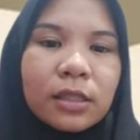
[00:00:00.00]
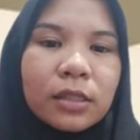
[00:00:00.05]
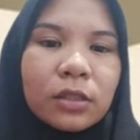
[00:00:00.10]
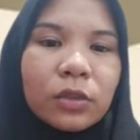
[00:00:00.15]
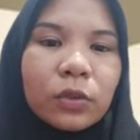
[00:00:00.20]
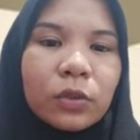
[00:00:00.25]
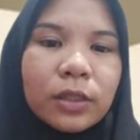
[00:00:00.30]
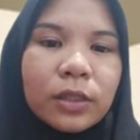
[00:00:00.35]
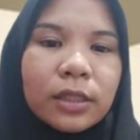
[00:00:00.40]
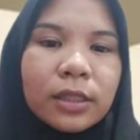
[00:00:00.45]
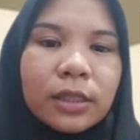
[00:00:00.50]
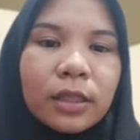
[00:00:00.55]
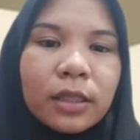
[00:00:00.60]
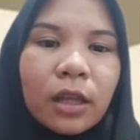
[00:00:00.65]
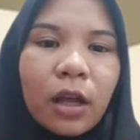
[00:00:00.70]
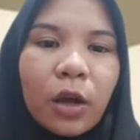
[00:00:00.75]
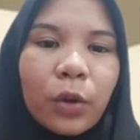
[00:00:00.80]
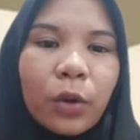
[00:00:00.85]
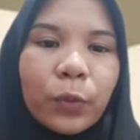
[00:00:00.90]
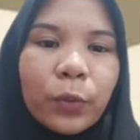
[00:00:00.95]
student,
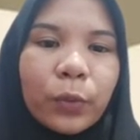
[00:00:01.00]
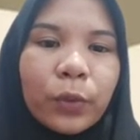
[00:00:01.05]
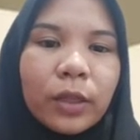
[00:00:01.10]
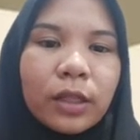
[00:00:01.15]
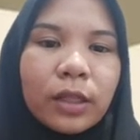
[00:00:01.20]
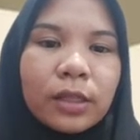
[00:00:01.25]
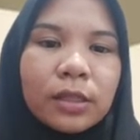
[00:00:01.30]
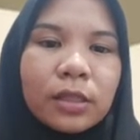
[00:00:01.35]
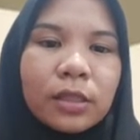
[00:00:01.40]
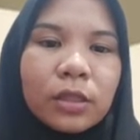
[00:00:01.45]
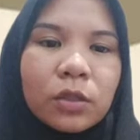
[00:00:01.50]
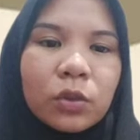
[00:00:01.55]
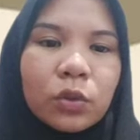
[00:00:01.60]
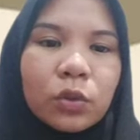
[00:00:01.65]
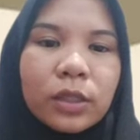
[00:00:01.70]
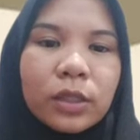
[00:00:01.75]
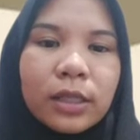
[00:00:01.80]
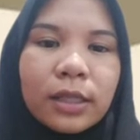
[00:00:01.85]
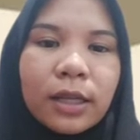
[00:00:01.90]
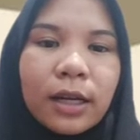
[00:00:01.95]
how well
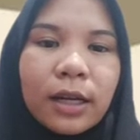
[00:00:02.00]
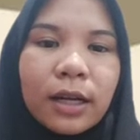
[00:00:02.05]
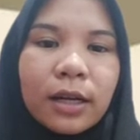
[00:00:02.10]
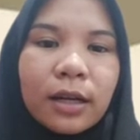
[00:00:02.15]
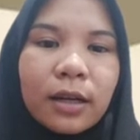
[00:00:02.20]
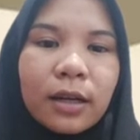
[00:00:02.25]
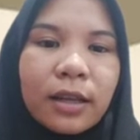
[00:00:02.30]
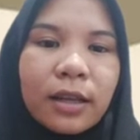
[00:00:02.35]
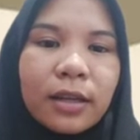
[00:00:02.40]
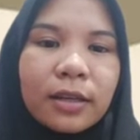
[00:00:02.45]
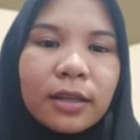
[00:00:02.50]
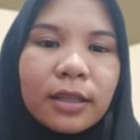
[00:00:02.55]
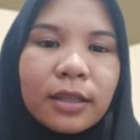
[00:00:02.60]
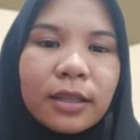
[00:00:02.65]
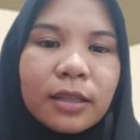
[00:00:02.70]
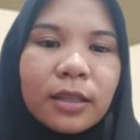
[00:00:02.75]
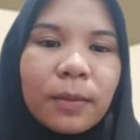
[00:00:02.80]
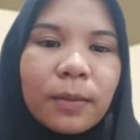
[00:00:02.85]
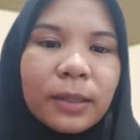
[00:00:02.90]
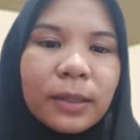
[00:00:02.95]
students are
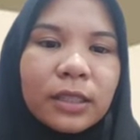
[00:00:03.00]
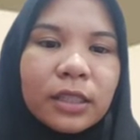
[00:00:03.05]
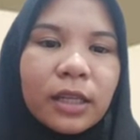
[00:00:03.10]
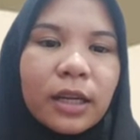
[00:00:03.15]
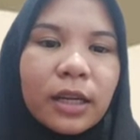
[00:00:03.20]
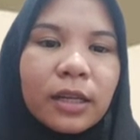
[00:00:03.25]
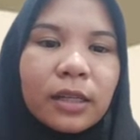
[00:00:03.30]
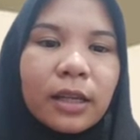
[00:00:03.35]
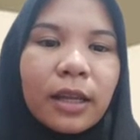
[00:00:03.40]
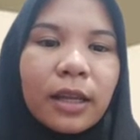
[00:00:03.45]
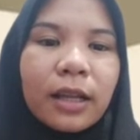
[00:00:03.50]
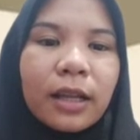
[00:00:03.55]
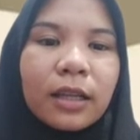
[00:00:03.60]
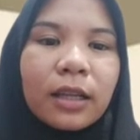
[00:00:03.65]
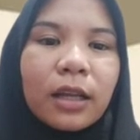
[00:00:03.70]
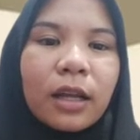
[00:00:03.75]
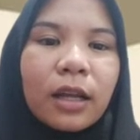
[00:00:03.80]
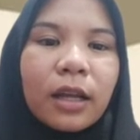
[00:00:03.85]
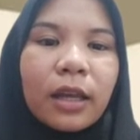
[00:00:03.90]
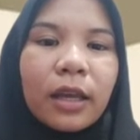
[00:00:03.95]
learning the material,
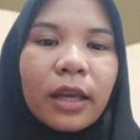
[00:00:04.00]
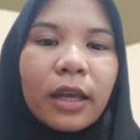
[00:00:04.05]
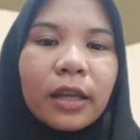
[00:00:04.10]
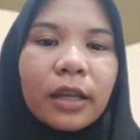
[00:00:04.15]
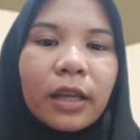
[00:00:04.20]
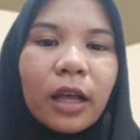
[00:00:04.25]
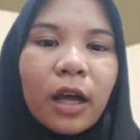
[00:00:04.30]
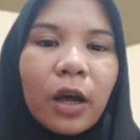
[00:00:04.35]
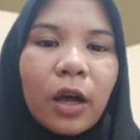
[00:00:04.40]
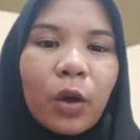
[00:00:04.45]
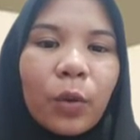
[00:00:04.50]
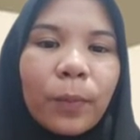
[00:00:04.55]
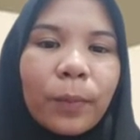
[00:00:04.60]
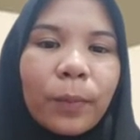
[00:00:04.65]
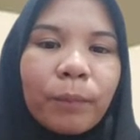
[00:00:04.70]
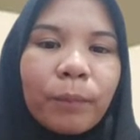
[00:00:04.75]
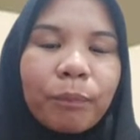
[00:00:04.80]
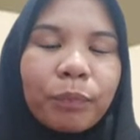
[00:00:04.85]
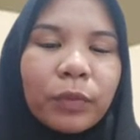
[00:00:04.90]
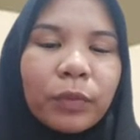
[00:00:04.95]
and how
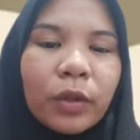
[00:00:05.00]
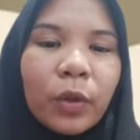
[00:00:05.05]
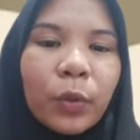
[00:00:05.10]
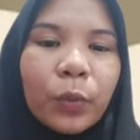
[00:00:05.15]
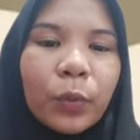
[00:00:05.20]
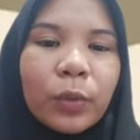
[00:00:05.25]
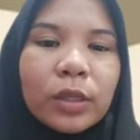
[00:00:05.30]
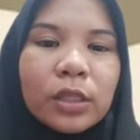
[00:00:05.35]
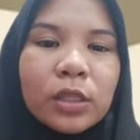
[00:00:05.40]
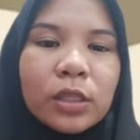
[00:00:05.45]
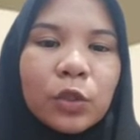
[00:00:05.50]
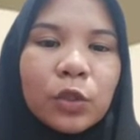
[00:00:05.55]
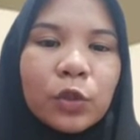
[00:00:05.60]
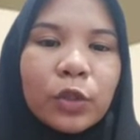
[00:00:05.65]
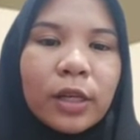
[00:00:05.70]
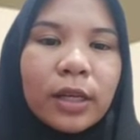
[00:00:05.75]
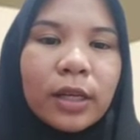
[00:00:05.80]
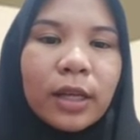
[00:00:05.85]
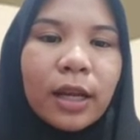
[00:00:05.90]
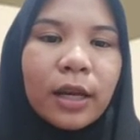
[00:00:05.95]
we
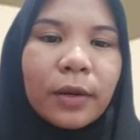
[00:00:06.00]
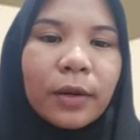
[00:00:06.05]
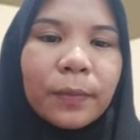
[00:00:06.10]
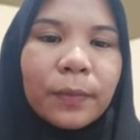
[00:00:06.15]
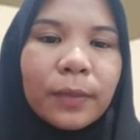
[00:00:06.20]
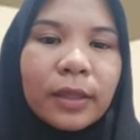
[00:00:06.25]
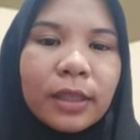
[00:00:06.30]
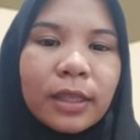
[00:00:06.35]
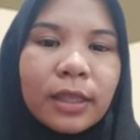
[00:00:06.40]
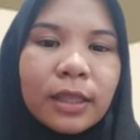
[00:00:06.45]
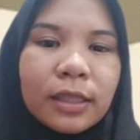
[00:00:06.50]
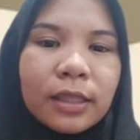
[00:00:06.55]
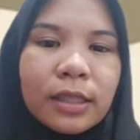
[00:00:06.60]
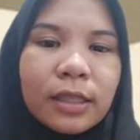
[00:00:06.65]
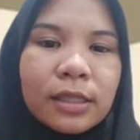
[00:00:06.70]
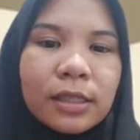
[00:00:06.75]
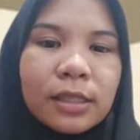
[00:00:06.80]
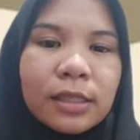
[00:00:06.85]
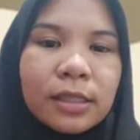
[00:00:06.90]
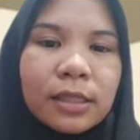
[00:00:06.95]
students are meeting
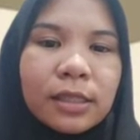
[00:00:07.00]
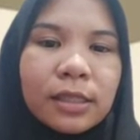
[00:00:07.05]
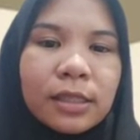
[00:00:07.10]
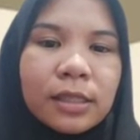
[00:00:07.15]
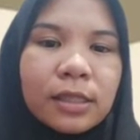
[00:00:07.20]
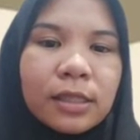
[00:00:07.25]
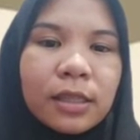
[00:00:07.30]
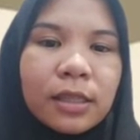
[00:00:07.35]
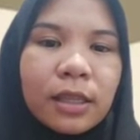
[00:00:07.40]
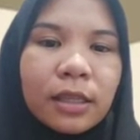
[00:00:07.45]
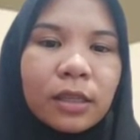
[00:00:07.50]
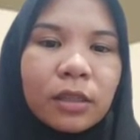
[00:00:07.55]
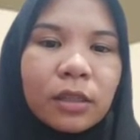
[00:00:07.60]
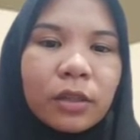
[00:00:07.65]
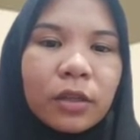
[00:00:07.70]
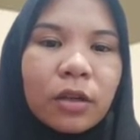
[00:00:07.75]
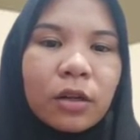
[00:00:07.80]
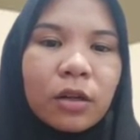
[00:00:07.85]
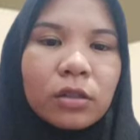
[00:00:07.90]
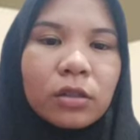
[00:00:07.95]
the state
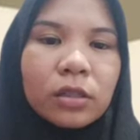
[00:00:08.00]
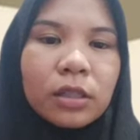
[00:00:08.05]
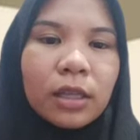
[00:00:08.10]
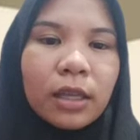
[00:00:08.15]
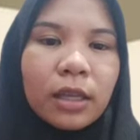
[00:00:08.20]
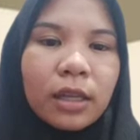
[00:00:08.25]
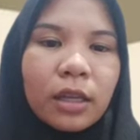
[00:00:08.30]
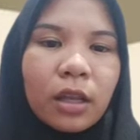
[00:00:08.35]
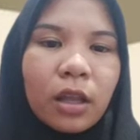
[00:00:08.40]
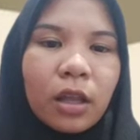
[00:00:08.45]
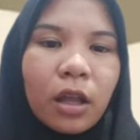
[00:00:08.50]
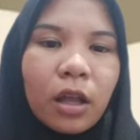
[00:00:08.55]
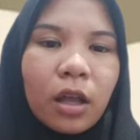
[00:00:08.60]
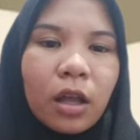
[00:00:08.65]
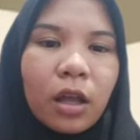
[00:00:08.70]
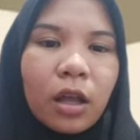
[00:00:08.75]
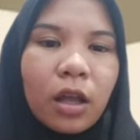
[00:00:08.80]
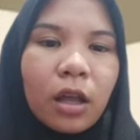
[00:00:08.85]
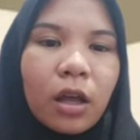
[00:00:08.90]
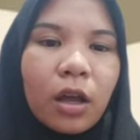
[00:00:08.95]
goals and
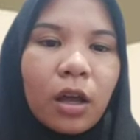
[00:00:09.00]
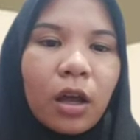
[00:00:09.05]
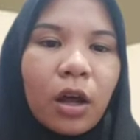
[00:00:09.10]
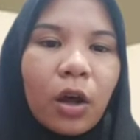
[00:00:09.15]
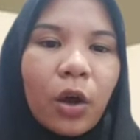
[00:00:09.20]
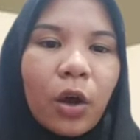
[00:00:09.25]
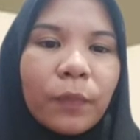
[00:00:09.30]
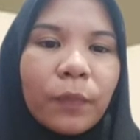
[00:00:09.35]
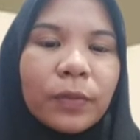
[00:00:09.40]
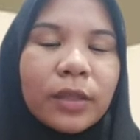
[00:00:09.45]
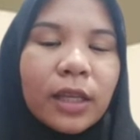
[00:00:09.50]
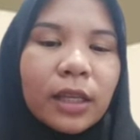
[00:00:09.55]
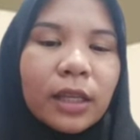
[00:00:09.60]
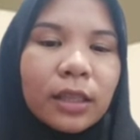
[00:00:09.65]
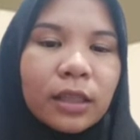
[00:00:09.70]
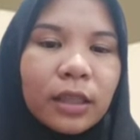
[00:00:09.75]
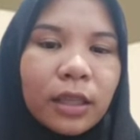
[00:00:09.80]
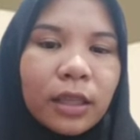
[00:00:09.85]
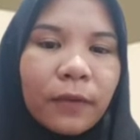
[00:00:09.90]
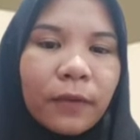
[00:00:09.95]

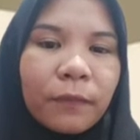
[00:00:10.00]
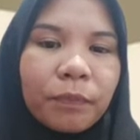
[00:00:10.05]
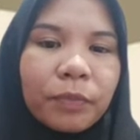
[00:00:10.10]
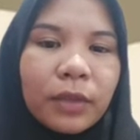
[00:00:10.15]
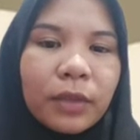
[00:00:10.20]
objective.